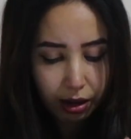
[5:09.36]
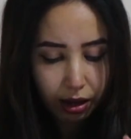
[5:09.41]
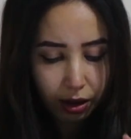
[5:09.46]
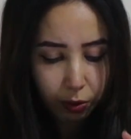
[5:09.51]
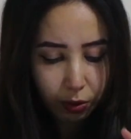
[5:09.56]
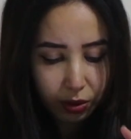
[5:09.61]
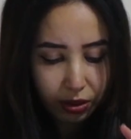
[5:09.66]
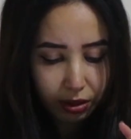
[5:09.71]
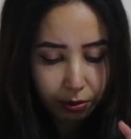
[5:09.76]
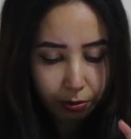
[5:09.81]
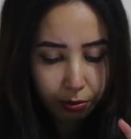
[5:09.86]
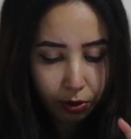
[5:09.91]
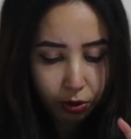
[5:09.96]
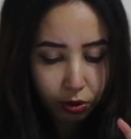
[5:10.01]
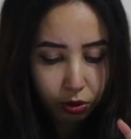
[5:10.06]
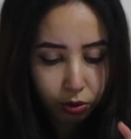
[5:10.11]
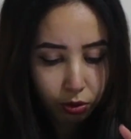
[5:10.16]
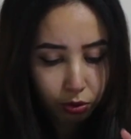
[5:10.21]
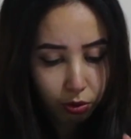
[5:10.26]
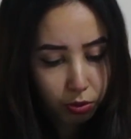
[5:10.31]
I was
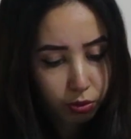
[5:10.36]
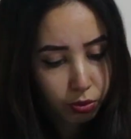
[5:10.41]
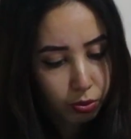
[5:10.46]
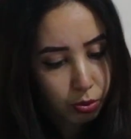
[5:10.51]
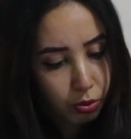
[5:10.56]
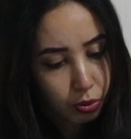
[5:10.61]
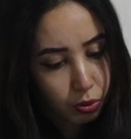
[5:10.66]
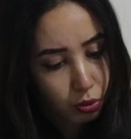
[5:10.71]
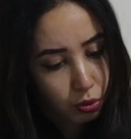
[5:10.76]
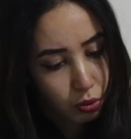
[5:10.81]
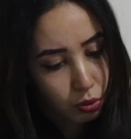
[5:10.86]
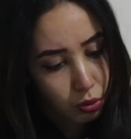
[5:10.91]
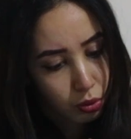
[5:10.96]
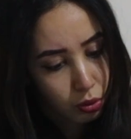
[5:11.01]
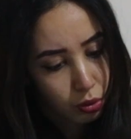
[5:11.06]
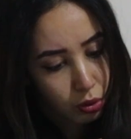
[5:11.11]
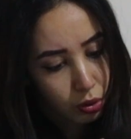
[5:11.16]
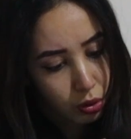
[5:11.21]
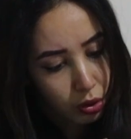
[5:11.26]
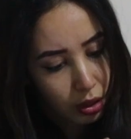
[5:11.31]
about to...
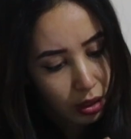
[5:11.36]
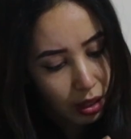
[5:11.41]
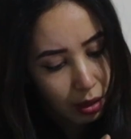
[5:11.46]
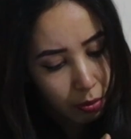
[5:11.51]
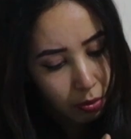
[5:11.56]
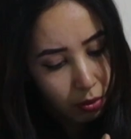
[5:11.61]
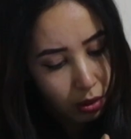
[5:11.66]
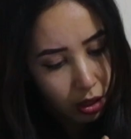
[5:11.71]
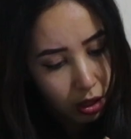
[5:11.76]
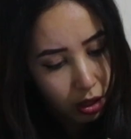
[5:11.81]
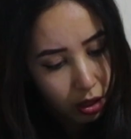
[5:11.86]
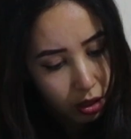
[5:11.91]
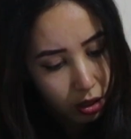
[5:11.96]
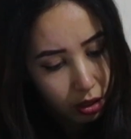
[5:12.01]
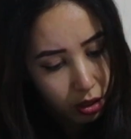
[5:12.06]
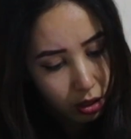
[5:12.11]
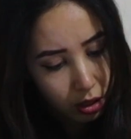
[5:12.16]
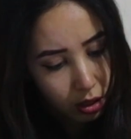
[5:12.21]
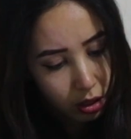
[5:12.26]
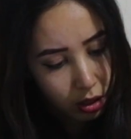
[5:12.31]
Did I break it?
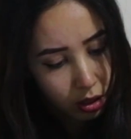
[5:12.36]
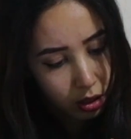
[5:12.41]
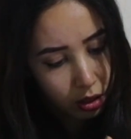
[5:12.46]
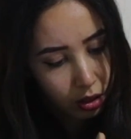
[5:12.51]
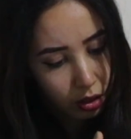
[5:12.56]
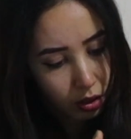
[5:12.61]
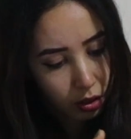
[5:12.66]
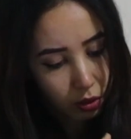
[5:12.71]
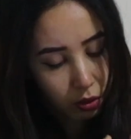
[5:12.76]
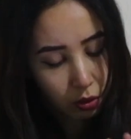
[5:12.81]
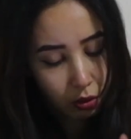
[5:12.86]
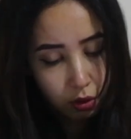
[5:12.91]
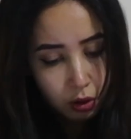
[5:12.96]
No.